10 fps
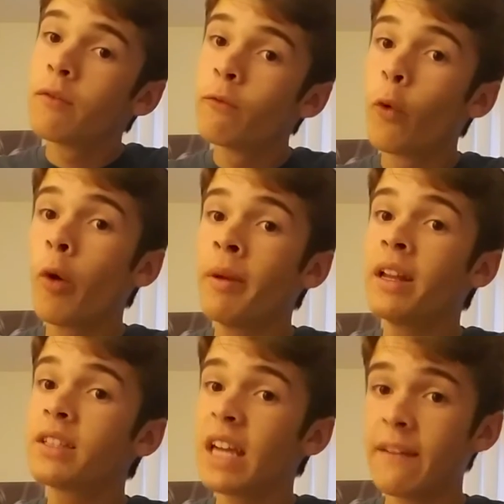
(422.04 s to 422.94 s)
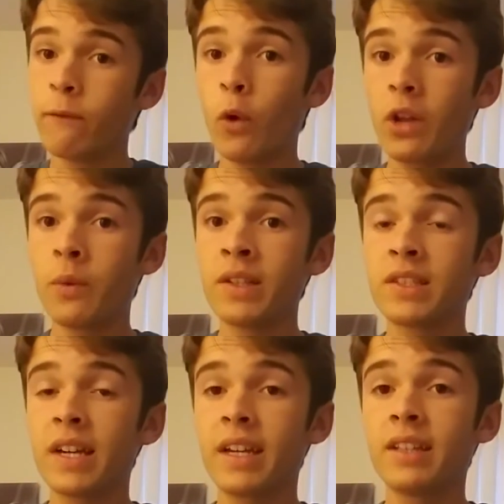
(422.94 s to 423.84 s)
four minutes and forty-one
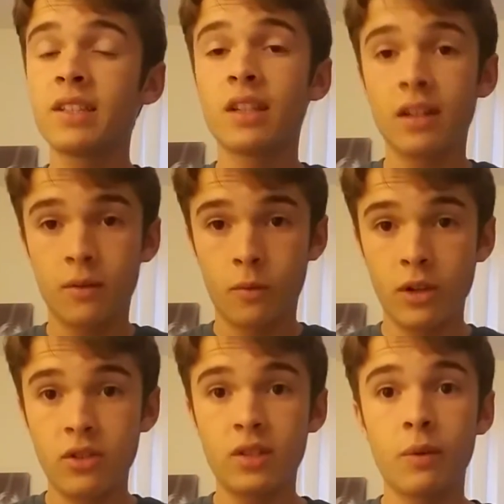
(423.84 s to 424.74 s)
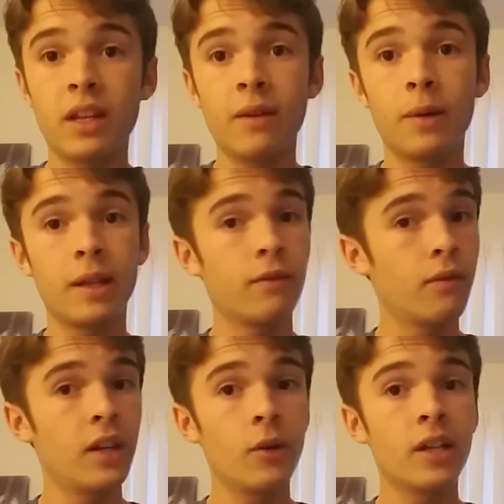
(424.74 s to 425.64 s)
seconds. When you when when the
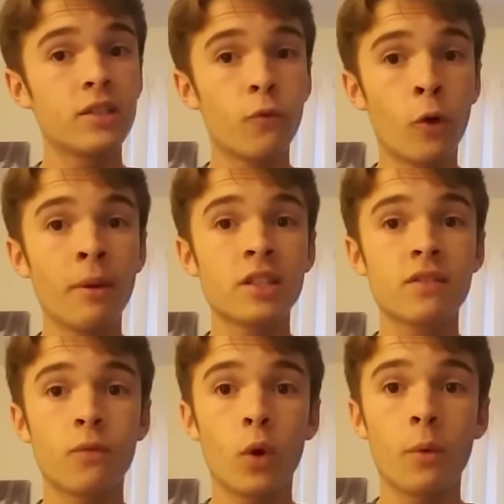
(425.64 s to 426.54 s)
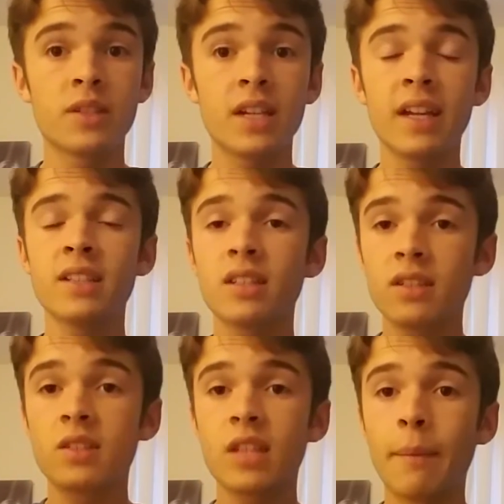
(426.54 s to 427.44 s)
video hits four minutes and forty-one seconds,
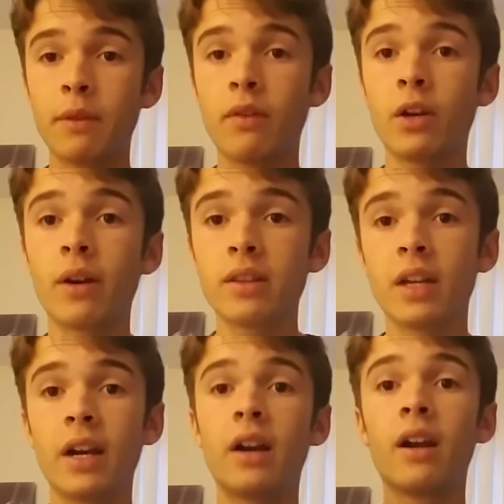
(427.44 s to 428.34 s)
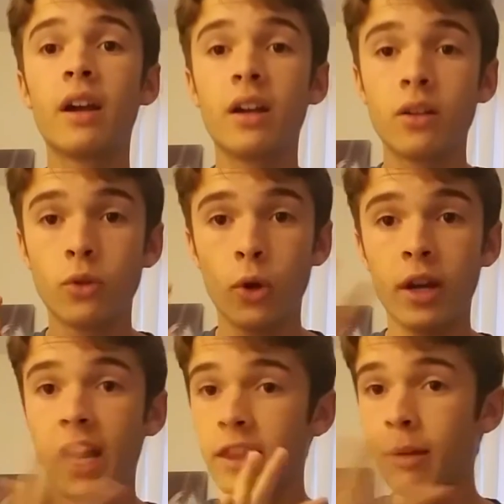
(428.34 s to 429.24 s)
stop the video right there.
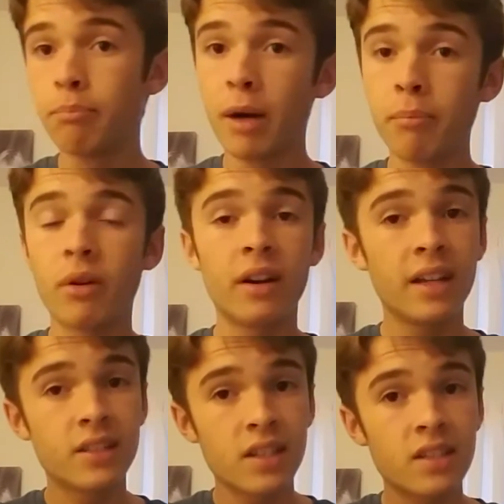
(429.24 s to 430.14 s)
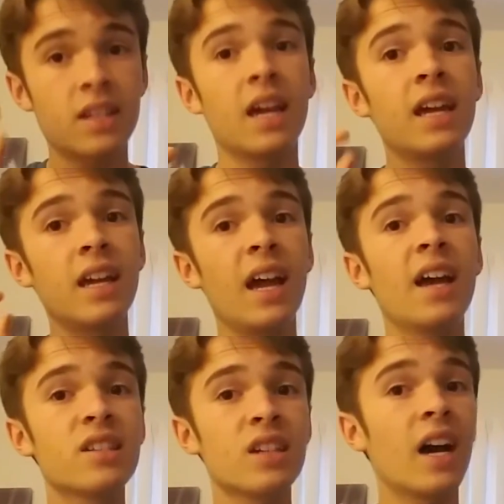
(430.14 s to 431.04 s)
Look at the bumper. It says K
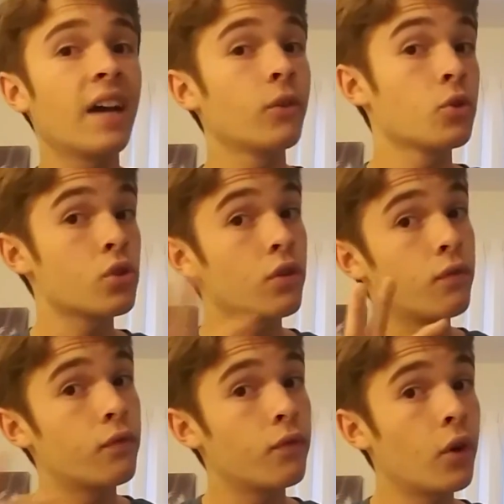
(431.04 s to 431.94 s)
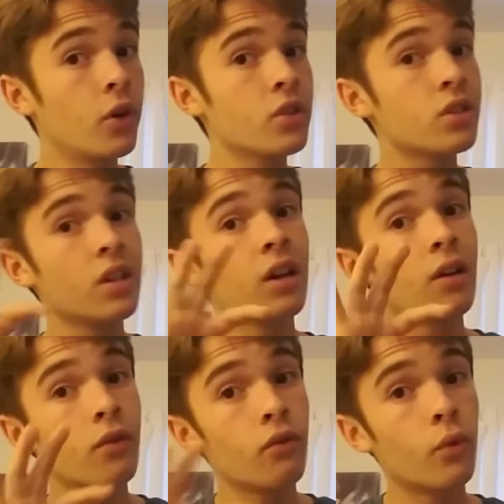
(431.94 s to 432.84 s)
S I. Those are the first
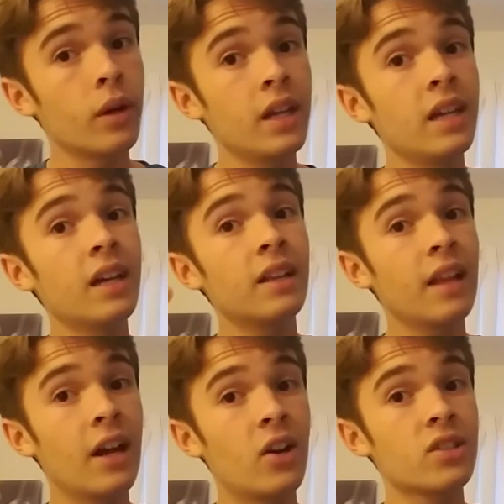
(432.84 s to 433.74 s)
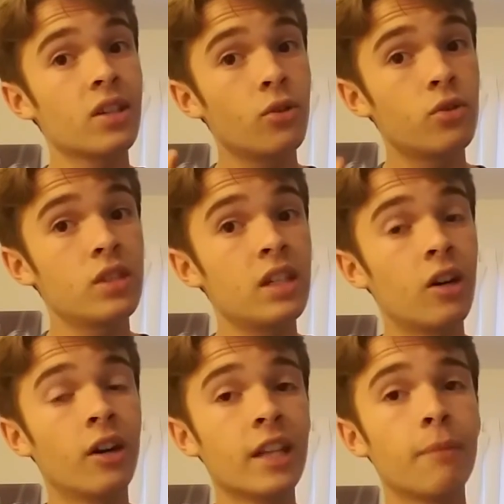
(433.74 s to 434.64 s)
three letters that you see
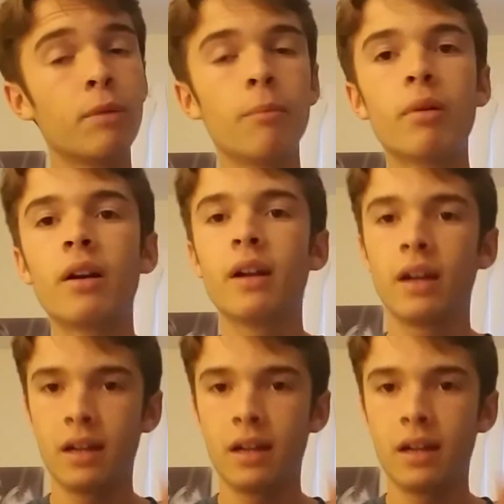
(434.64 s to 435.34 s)
on that bumper.